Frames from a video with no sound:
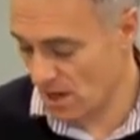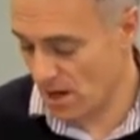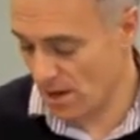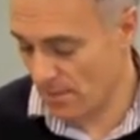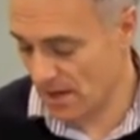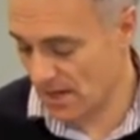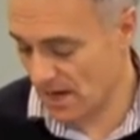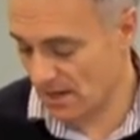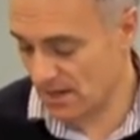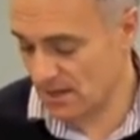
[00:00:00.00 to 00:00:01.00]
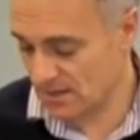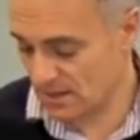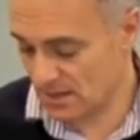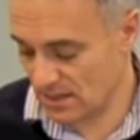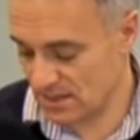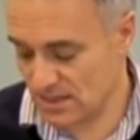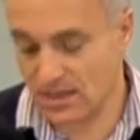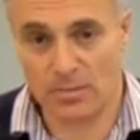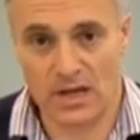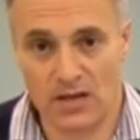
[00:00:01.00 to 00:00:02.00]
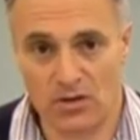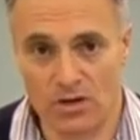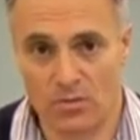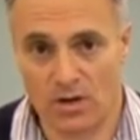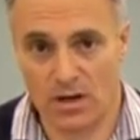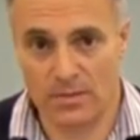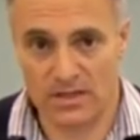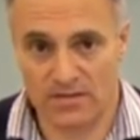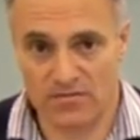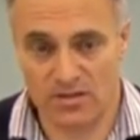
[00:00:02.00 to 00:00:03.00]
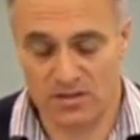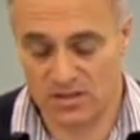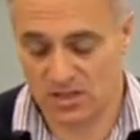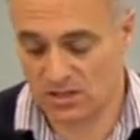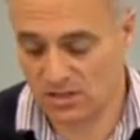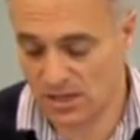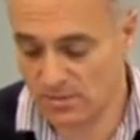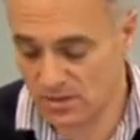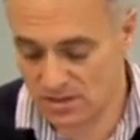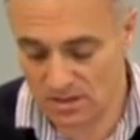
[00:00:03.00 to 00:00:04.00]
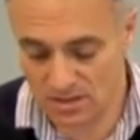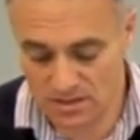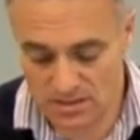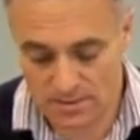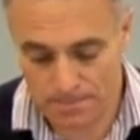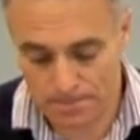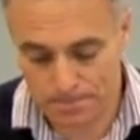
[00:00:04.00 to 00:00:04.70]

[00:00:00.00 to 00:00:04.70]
Again, this DBN unit will come in different shapes and sizes.